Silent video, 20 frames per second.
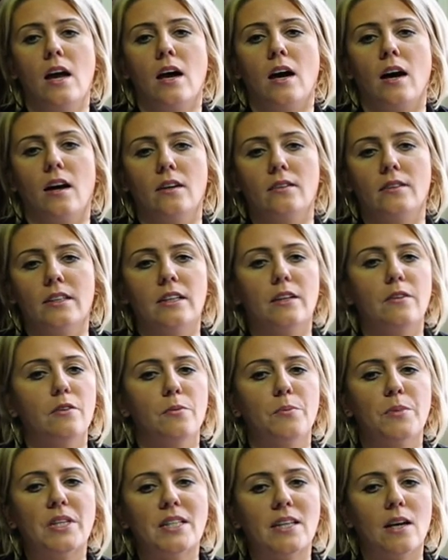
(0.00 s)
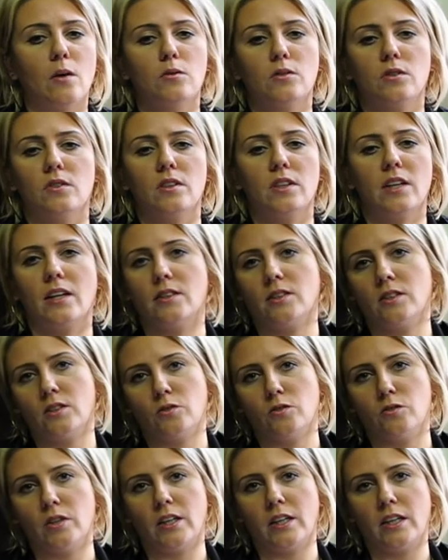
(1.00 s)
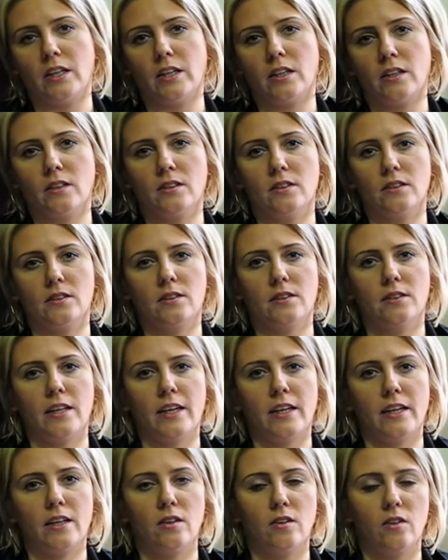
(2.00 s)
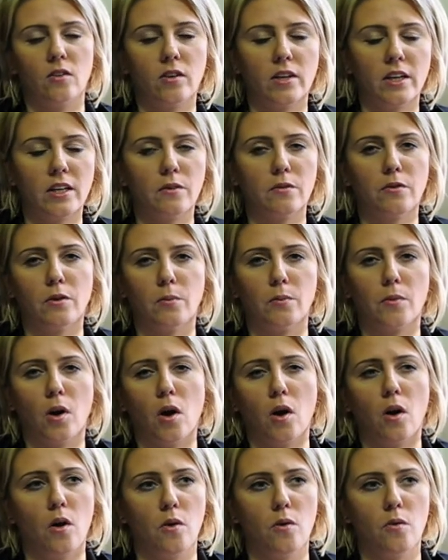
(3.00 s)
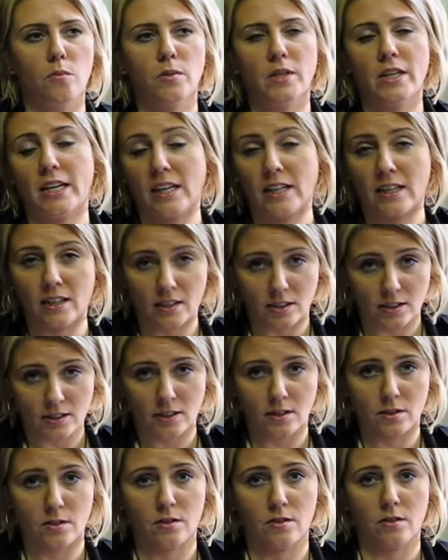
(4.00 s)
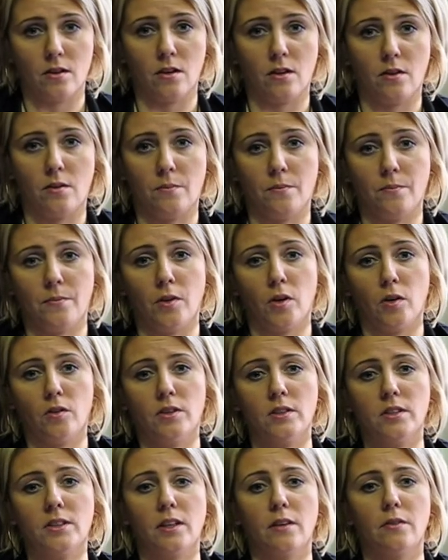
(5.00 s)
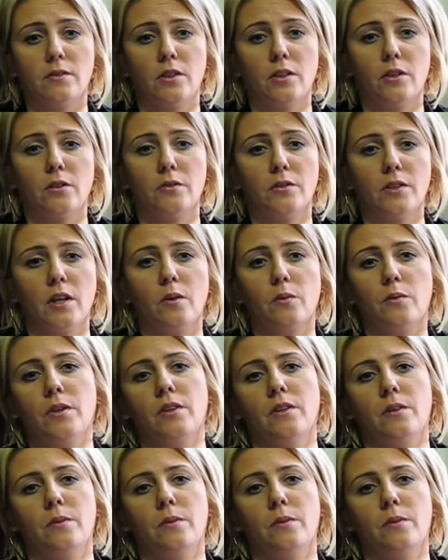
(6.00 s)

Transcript: Uh, they never miss out on classes really because they can log in from home, they can access um, all the stuff that you've done with